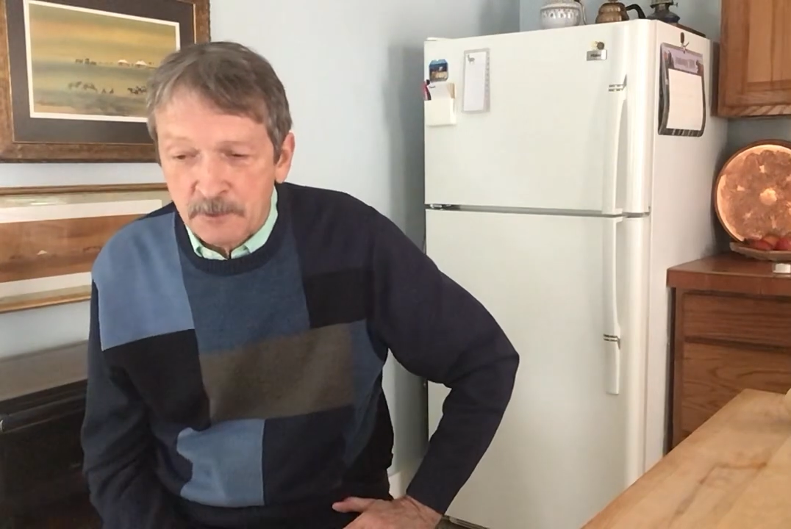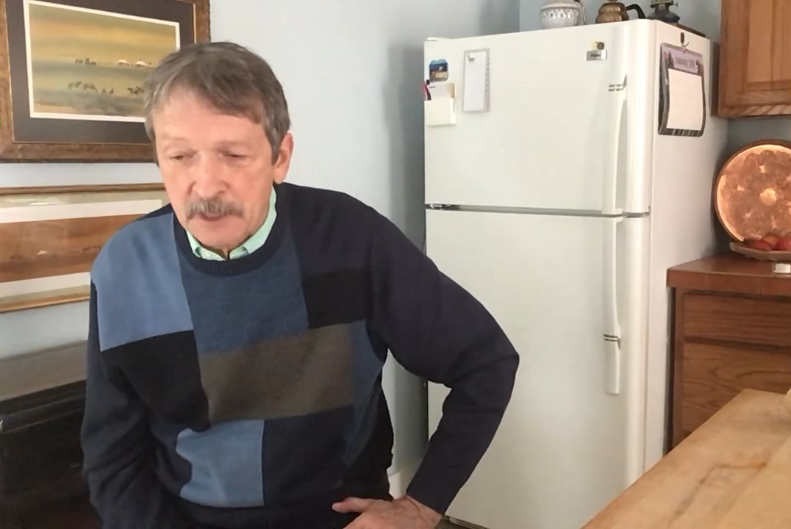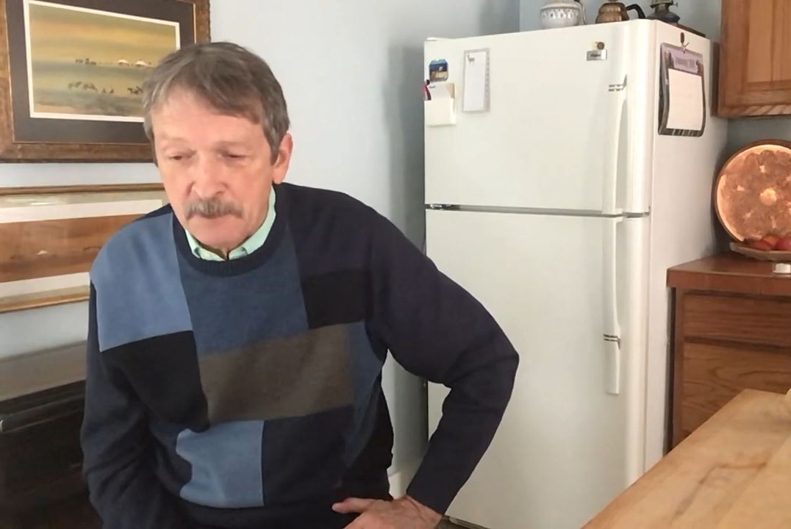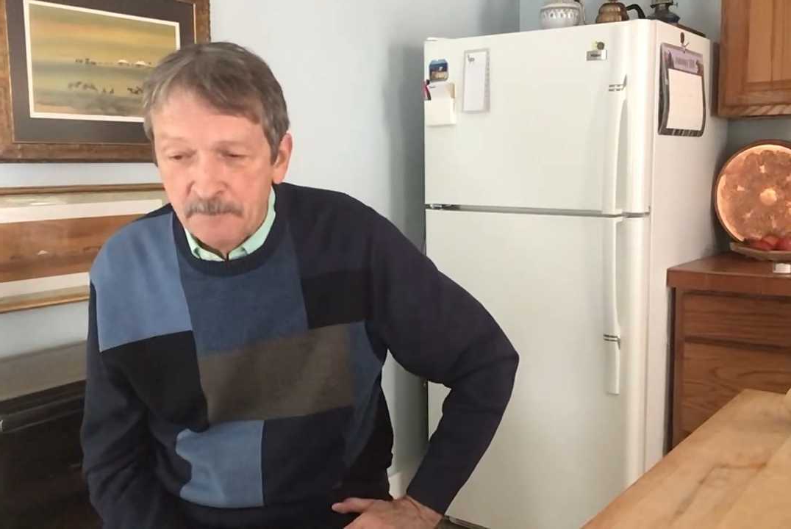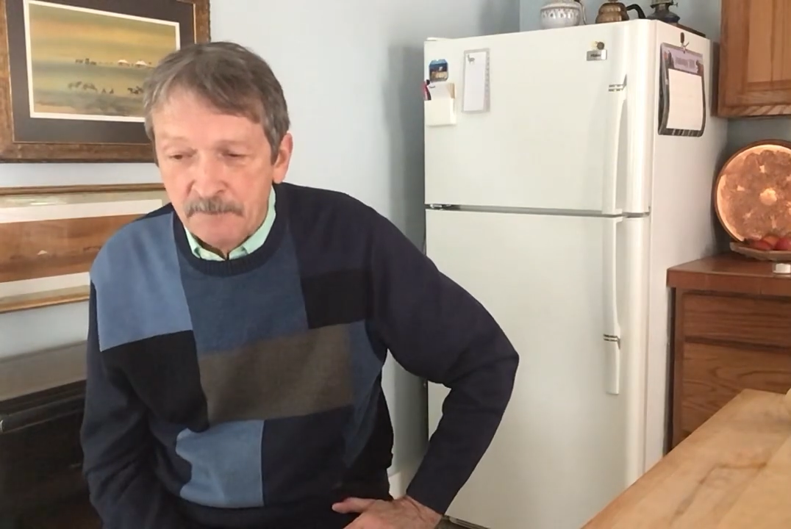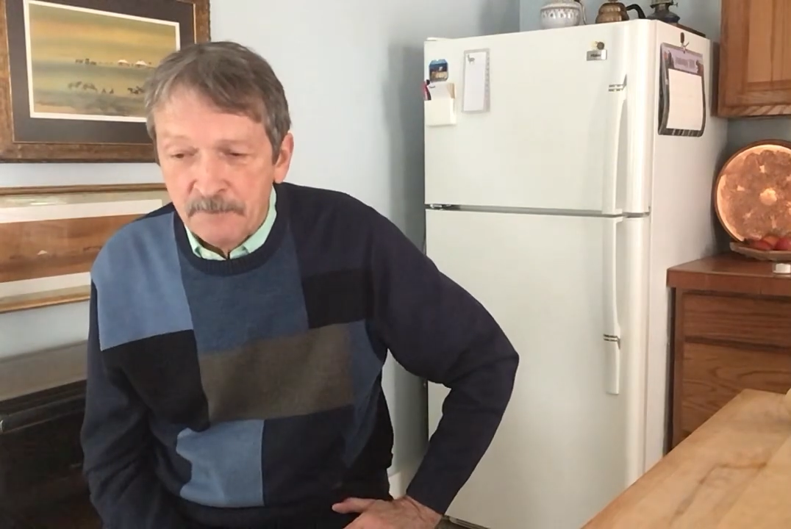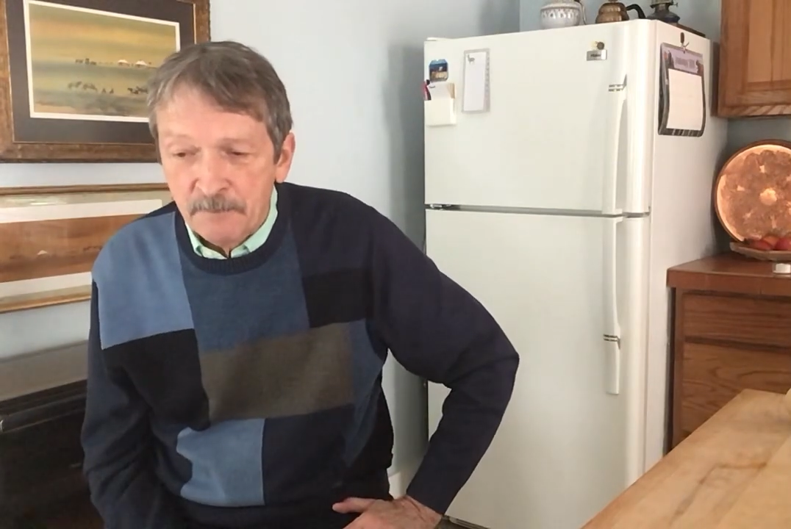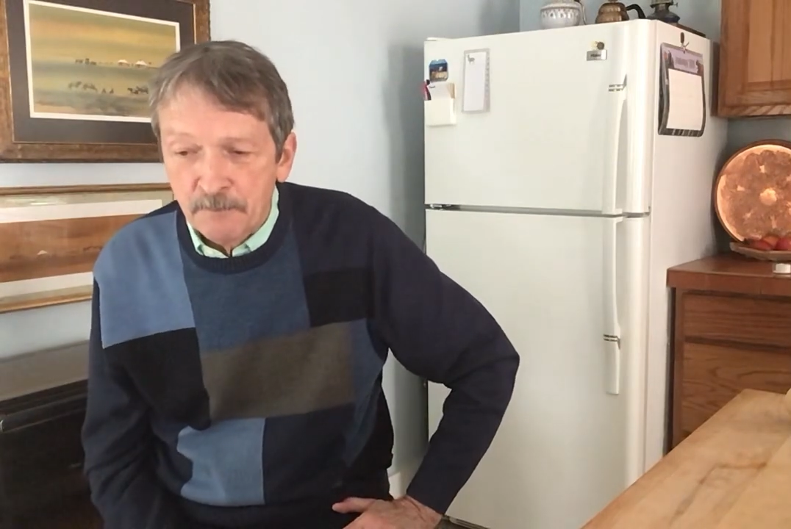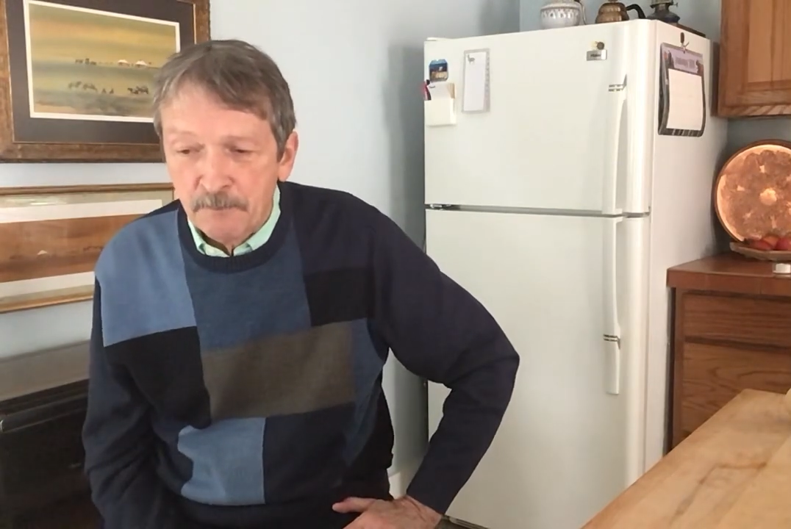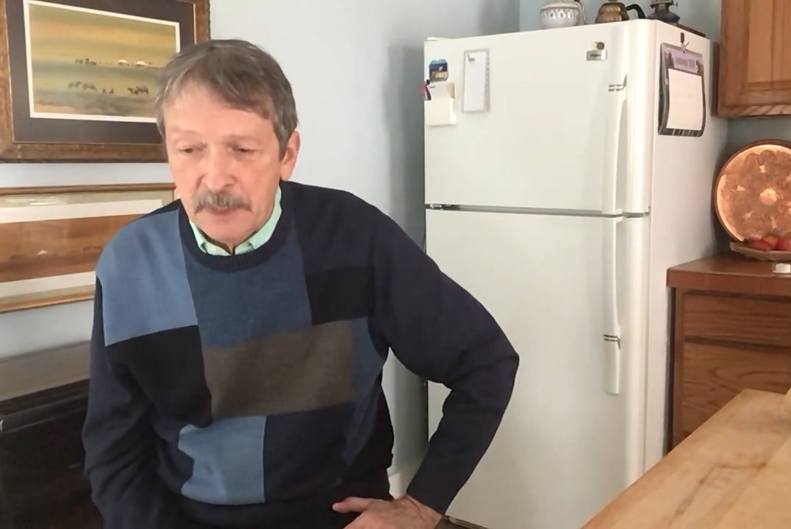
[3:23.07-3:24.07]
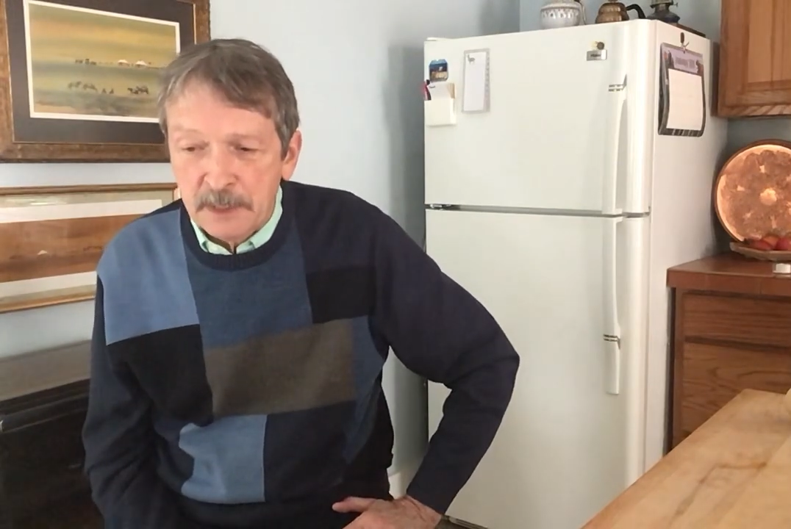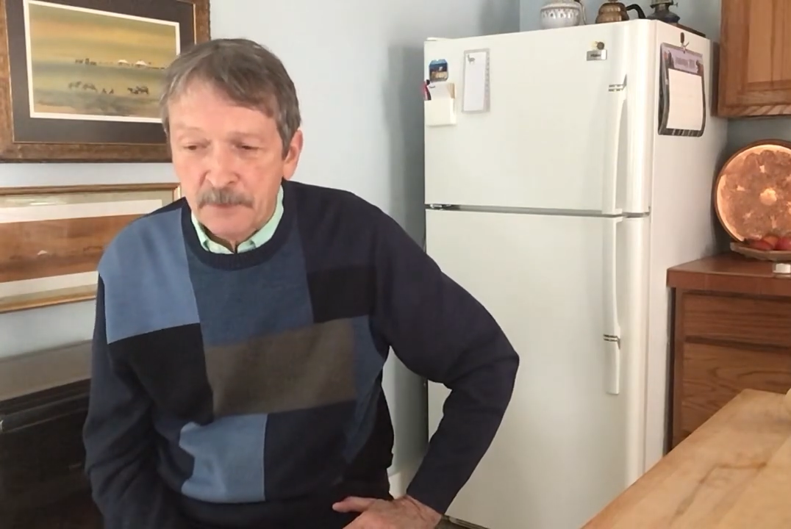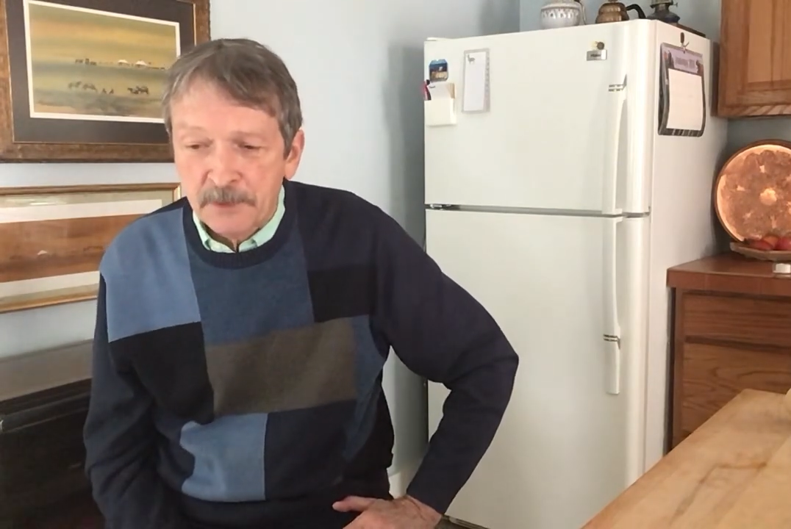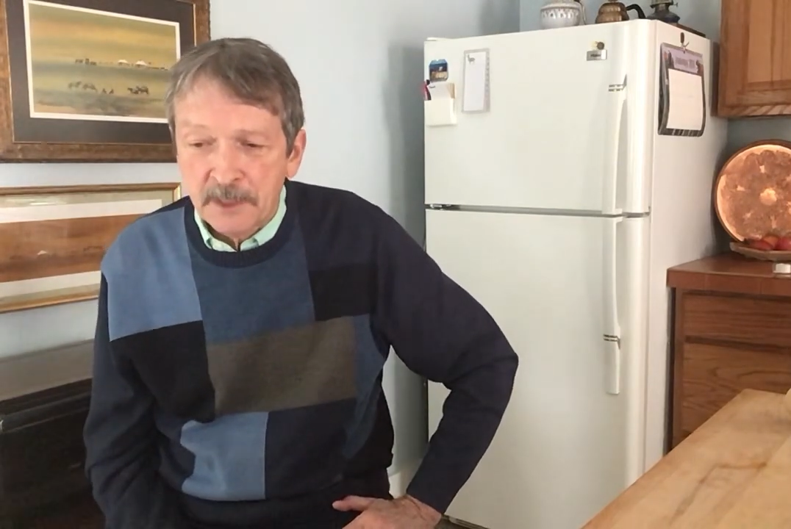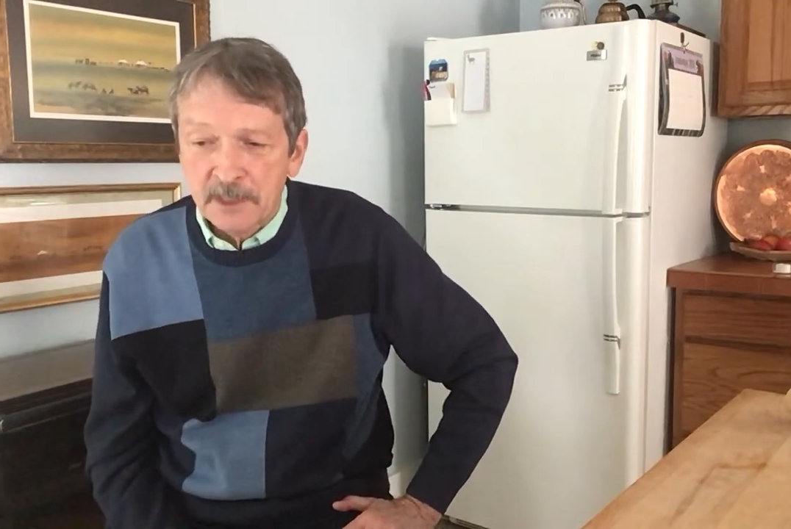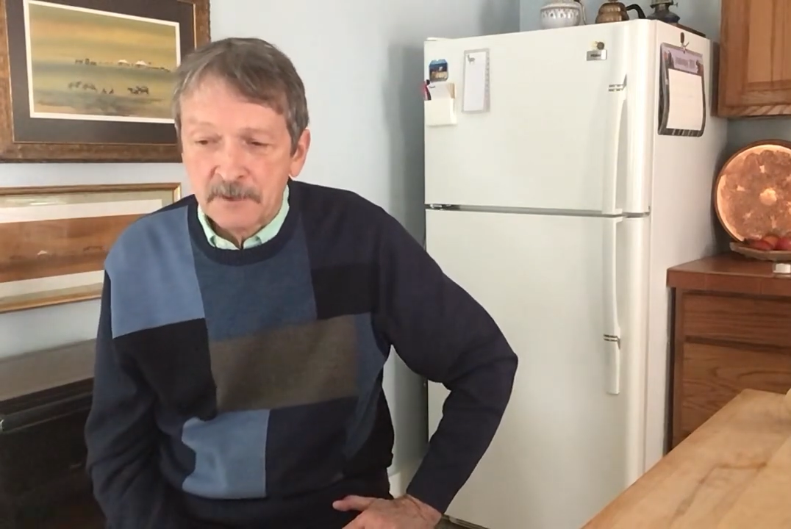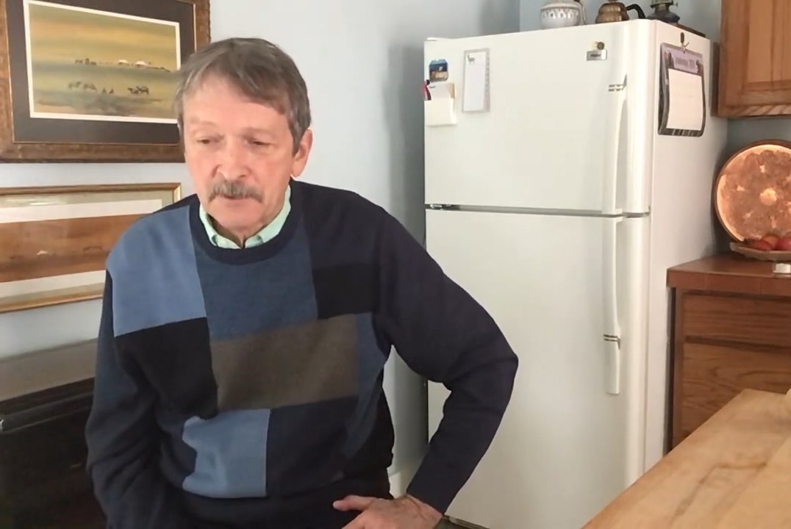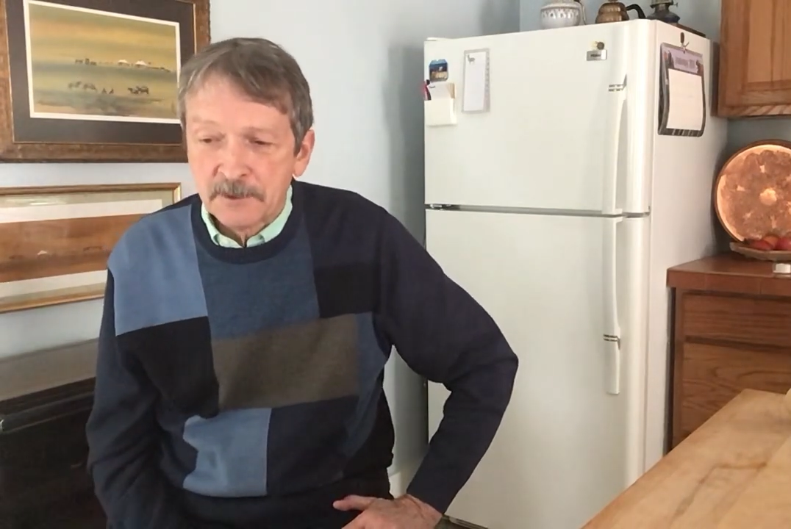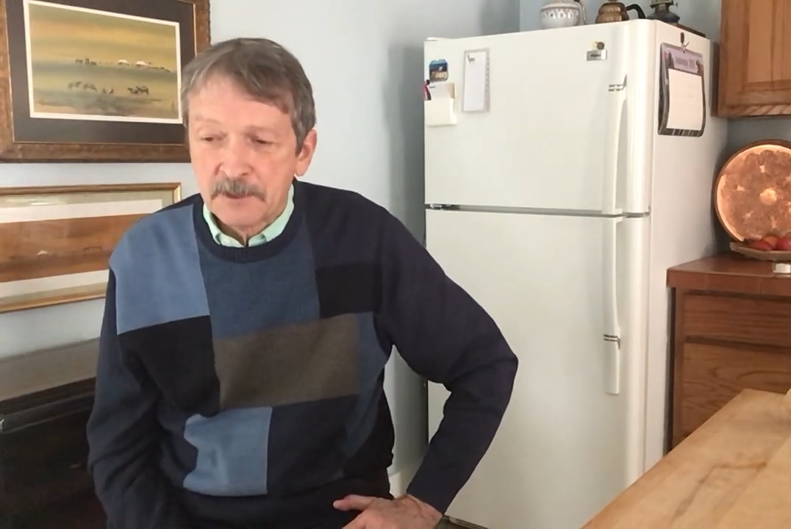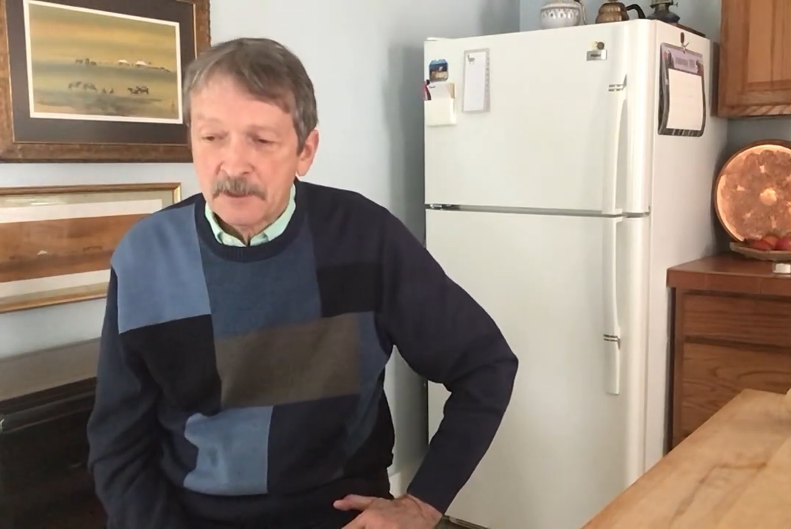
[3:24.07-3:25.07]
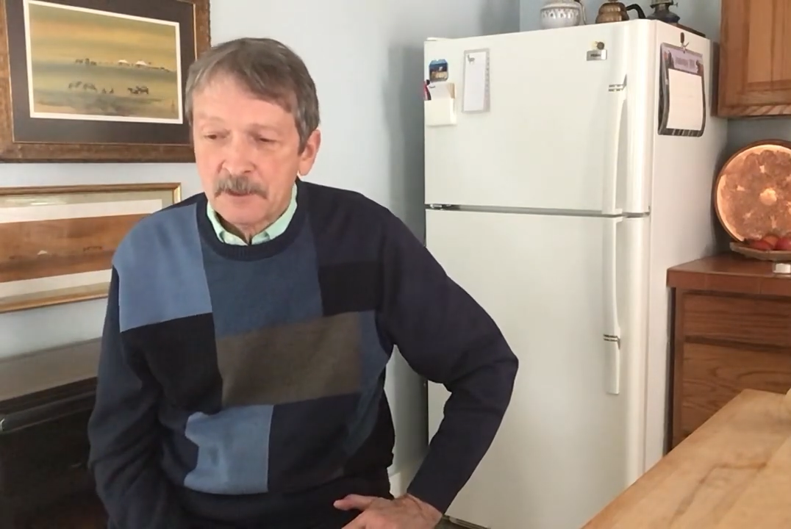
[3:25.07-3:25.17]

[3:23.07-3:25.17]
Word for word: we had baked potatoes,